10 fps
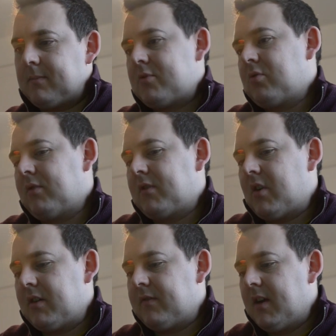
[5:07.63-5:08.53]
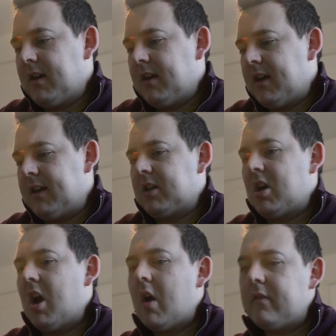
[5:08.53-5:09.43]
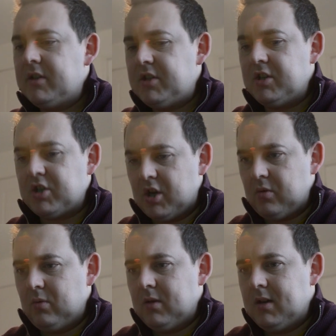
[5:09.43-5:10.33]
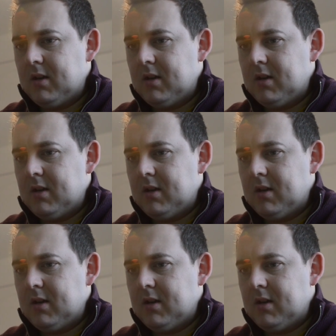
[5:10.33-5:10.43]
sort of kind of encourages you